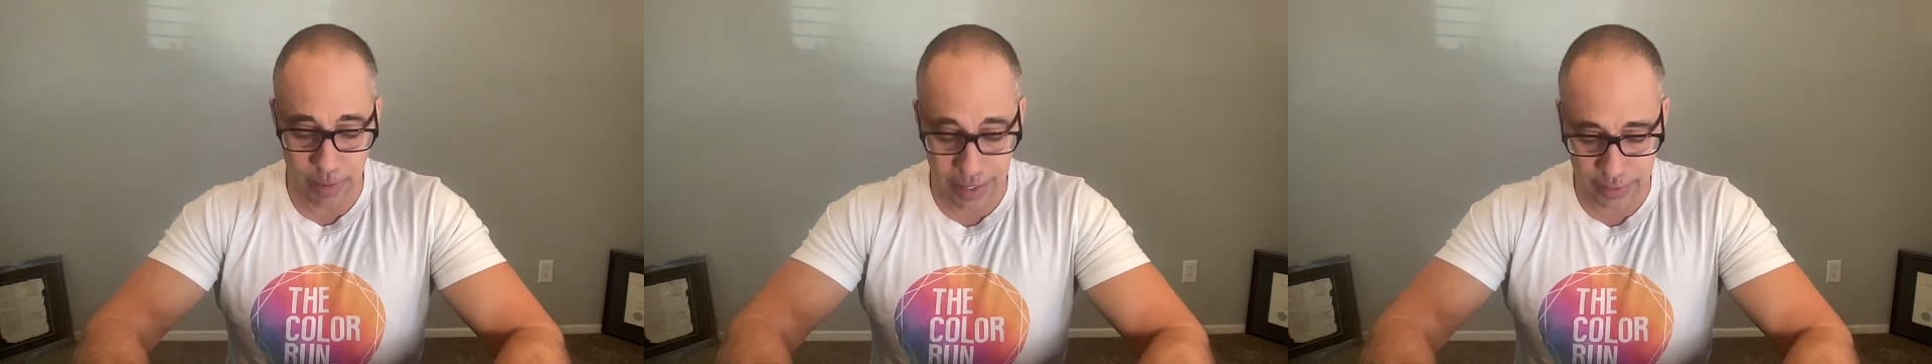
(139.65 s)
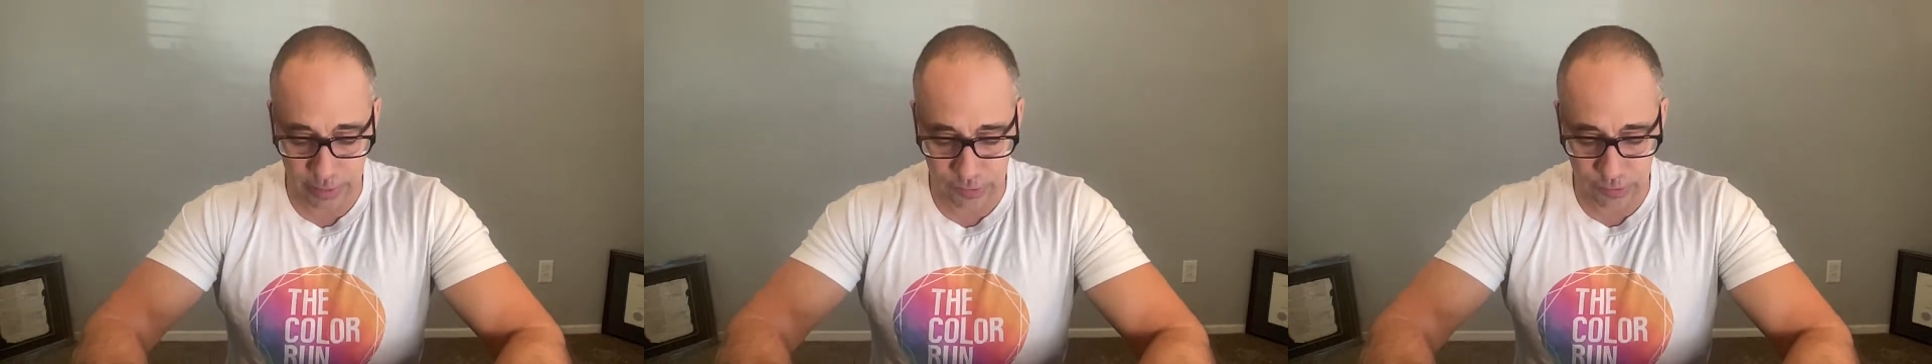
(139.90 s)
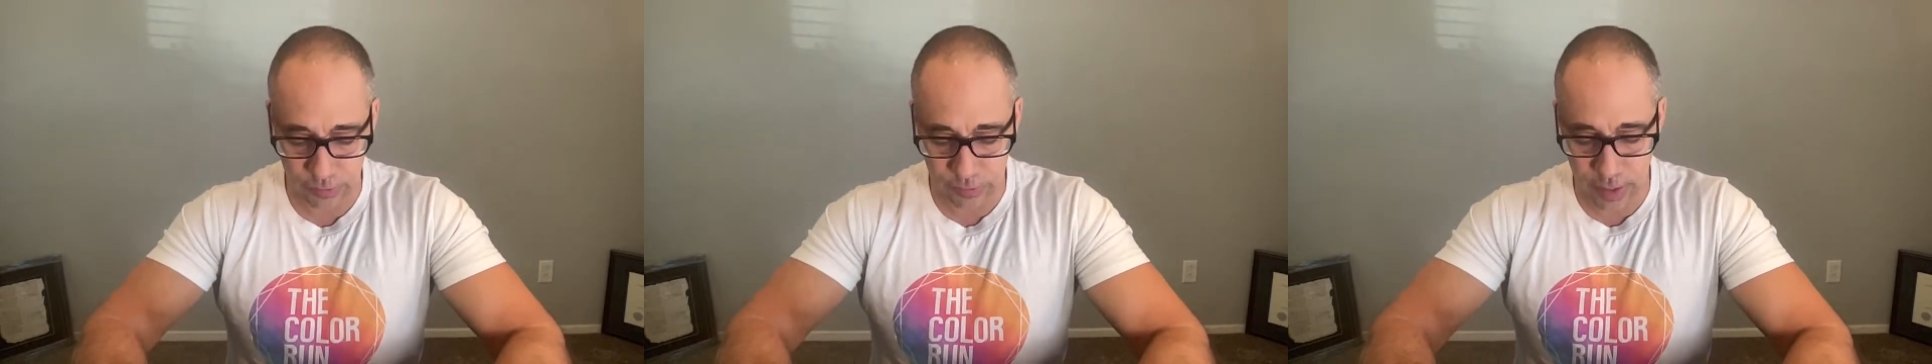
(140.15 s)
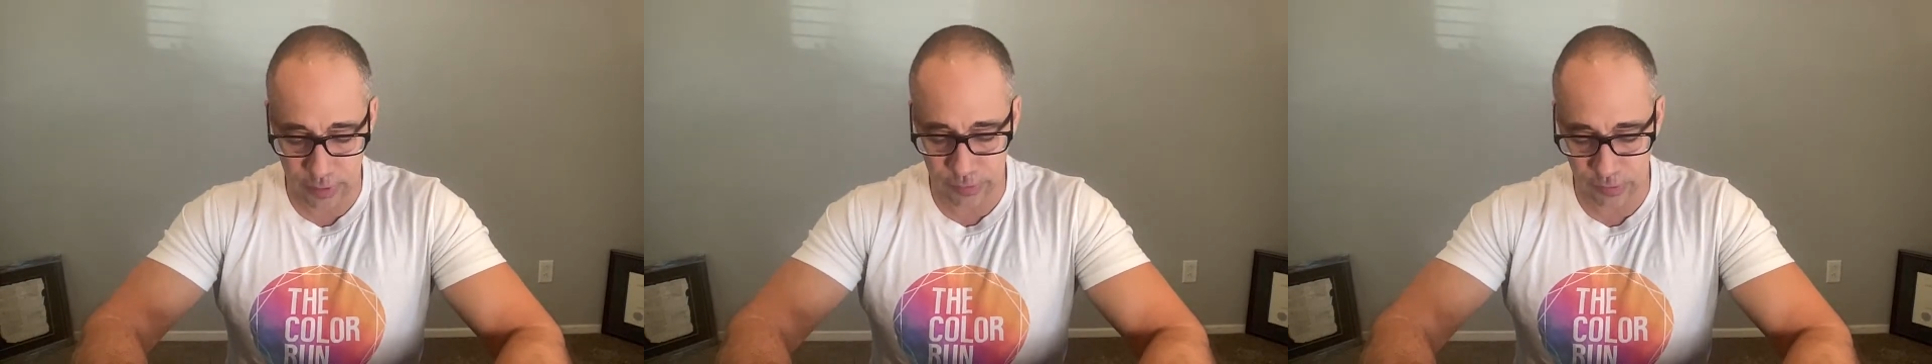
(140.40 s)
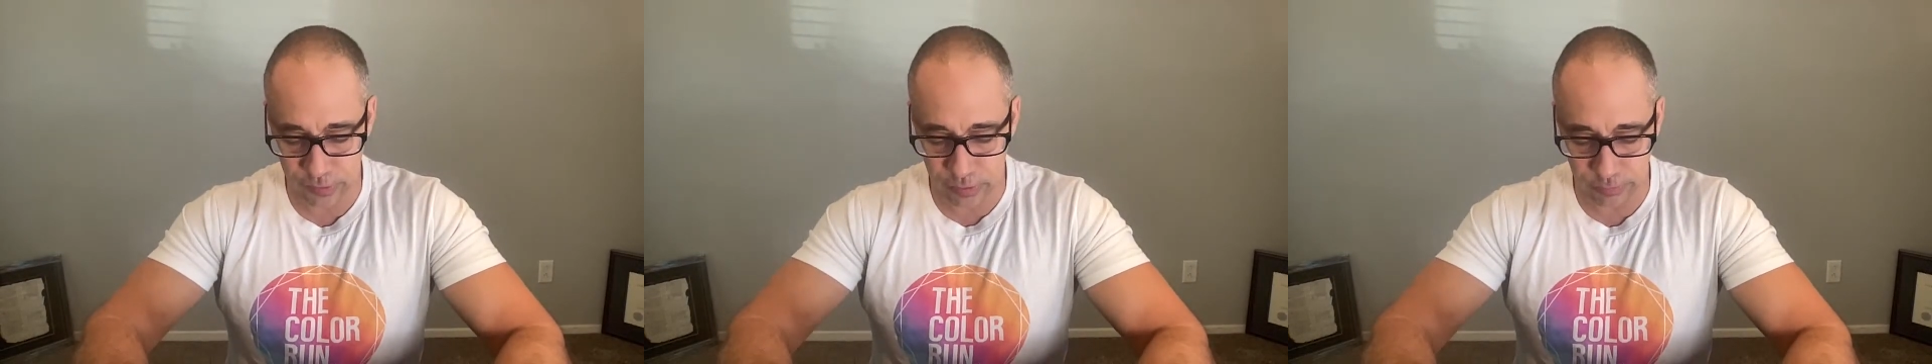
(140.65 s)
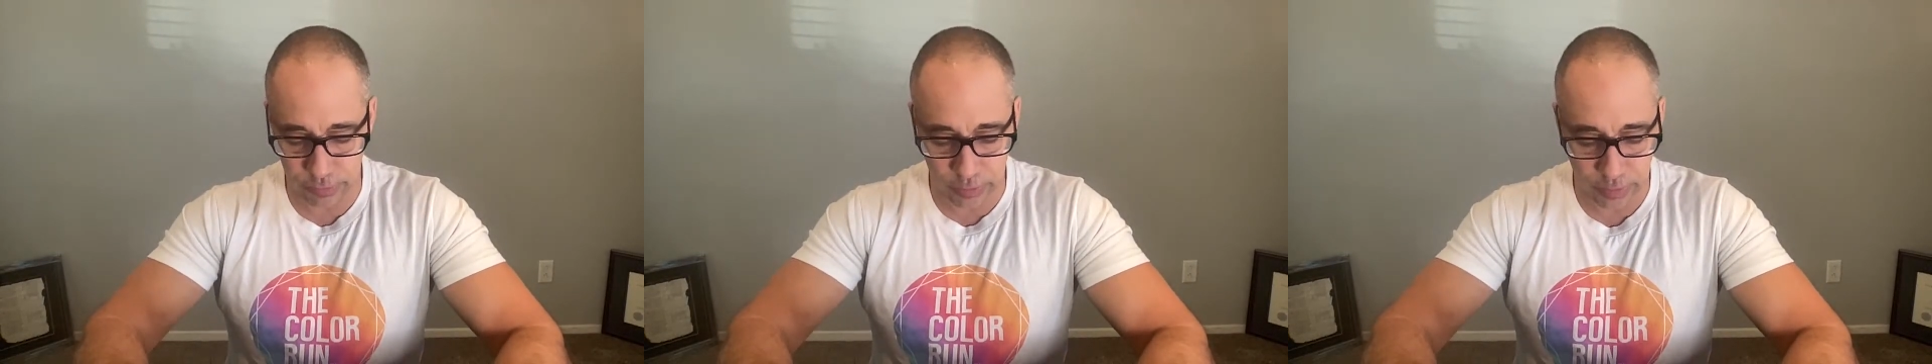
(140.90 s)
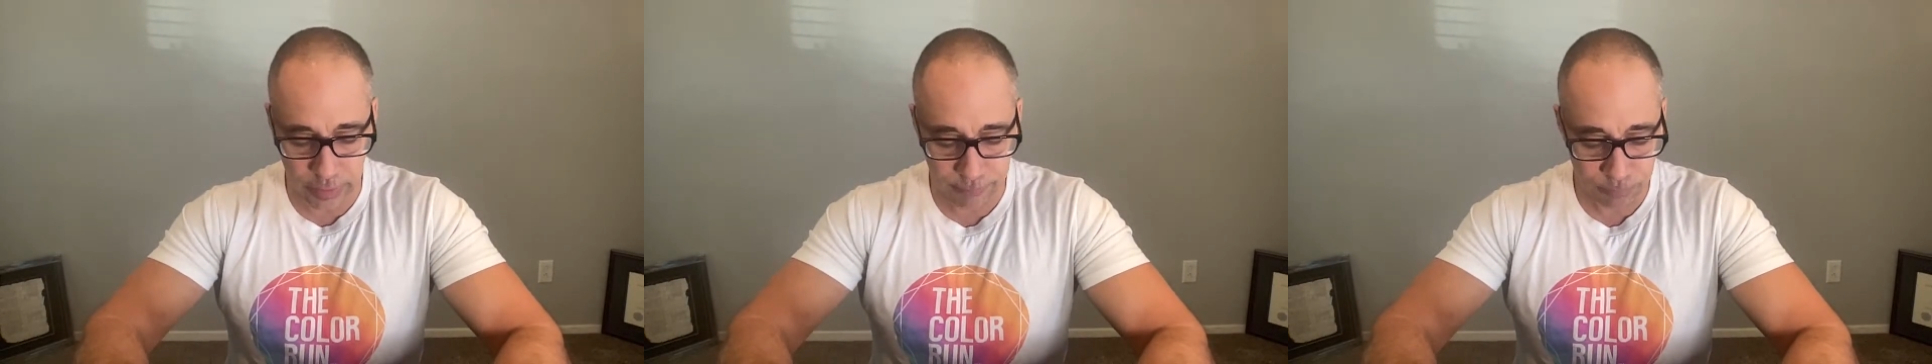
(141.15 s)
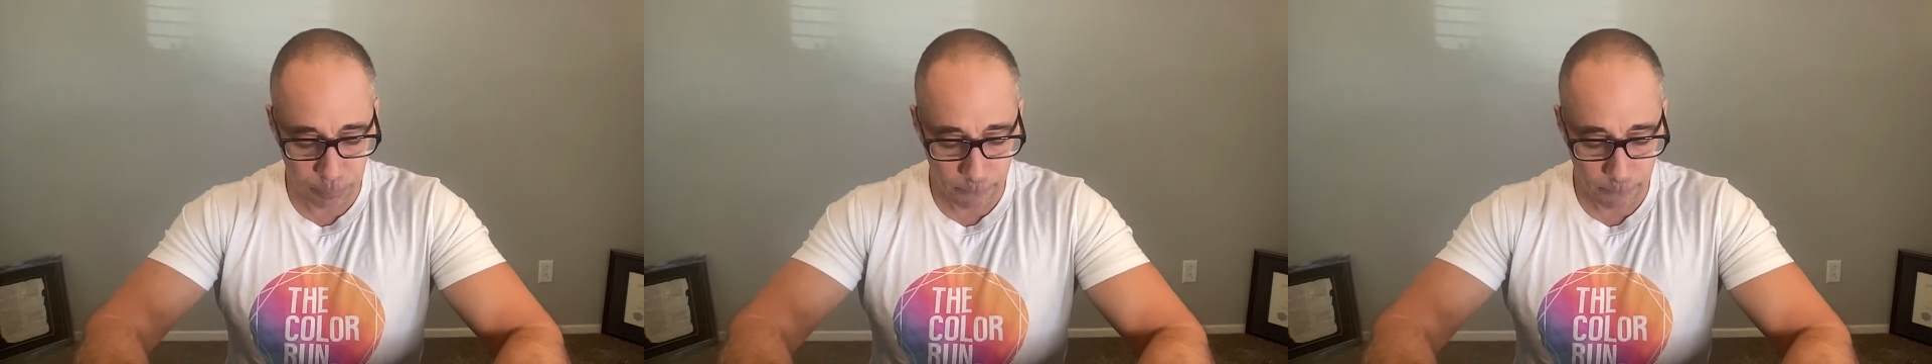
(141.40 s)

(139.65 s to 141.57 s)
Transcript: body is tensing severely.